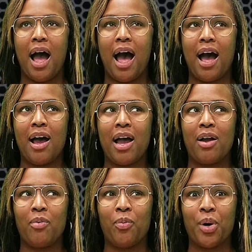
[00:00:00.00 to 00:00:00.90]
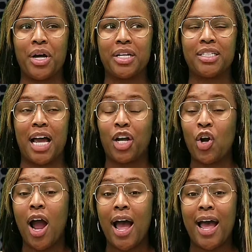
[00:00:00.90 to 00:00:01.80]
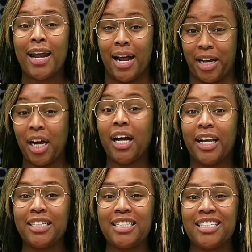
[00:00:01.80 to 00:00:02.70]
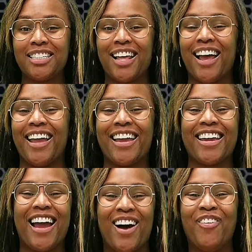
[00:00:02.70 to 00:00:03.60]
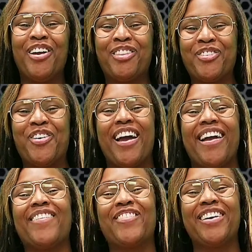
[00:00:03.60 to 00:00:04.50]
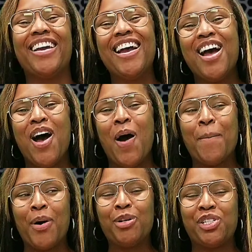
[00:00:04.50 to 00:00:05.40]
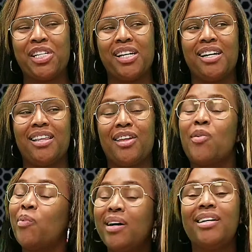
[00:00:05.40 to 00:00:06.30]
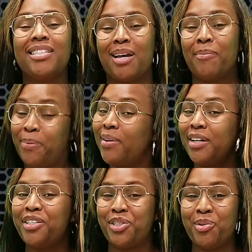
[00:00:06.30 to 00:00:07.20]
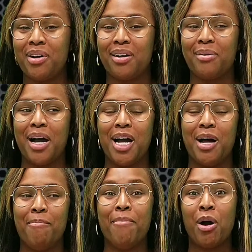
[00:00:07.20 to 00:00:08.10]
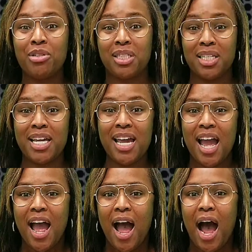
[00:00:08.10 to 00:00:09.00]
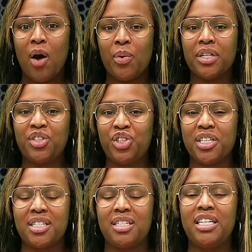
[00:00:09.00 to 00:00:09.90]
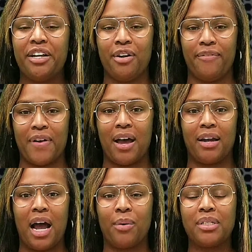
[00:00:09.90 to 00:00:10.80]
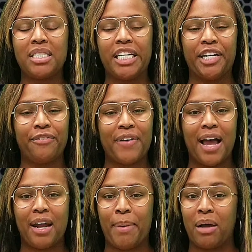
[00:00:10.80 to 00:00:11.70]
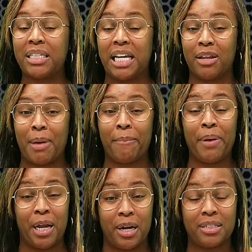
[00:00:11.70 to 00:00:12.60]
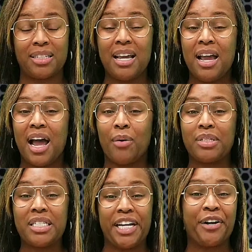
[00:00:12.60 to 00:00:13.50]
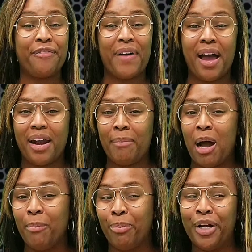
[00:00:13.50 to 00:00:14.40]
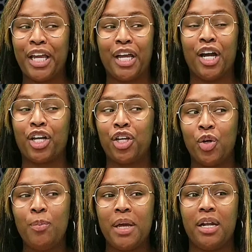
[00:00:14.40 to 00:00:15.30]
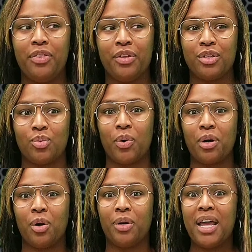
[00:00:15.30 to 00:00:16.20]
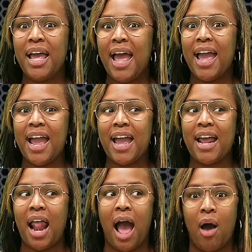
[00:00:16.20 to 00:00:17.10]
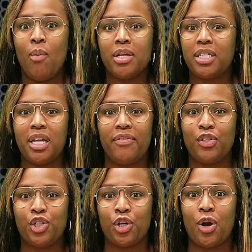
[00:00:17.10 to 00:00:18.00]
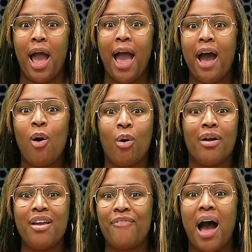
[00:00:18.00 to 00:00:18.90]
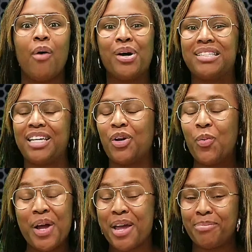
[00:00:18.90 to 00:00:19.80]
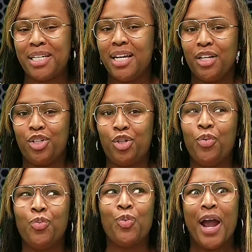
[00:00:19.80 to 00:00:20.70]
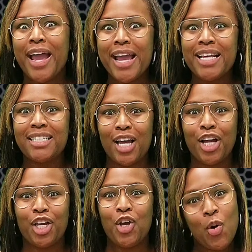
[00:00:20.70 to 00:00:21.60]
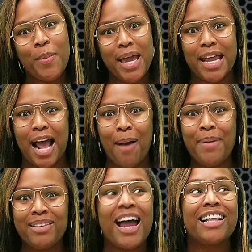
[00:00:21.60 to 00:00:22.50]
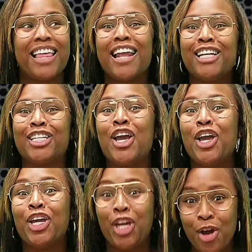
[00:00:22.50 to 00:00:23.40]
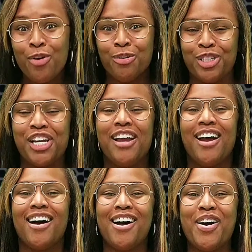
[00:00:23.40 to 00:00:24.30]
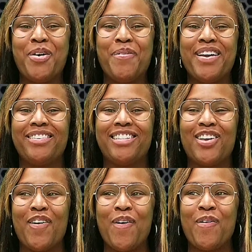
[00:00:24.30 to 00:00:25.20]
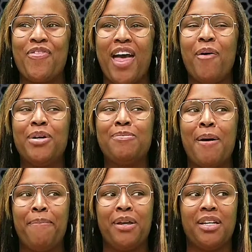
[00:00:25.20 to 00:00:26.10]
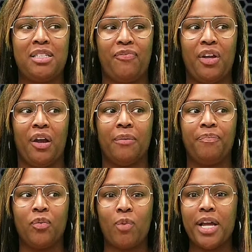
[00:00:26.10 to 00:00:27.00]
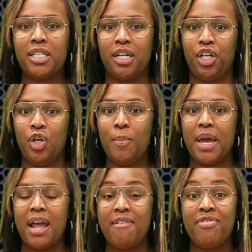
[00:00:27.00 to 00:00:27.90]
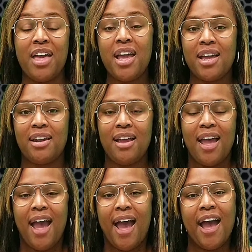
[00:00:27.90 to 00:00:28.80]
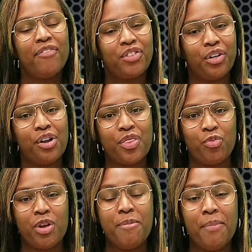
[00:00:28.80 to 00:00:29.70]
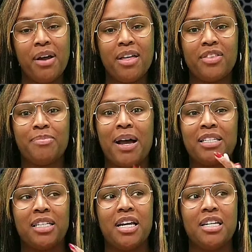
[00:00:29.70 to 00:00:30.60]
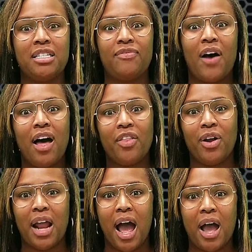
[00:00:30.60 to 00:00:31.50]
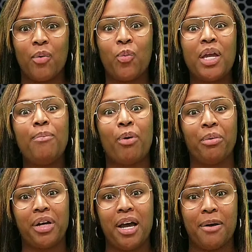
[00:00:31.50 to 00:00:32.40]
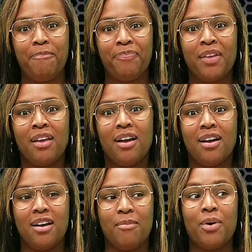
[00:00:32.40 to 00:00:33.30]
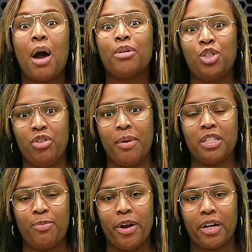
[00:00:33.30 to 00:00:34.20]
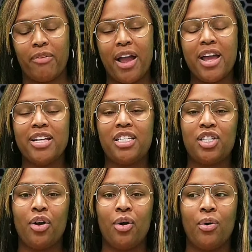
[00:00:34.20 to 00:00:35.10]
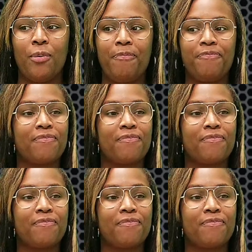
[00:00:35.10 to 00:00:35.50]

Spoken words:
I cried, I cussed, I went through every emotion there was, I'm pretty sure. Mostly, I was just terrified. I was terrified about telling my parents. I was terrified about bringing a human in this world, and I wasn't even sure how or if I was equipped to raise a human. I mean, that is huge. And so that was my biggest fear, raising a human. And then after 3 months, my son's father and I, we broke up when I was 3 months pregnant, right? And so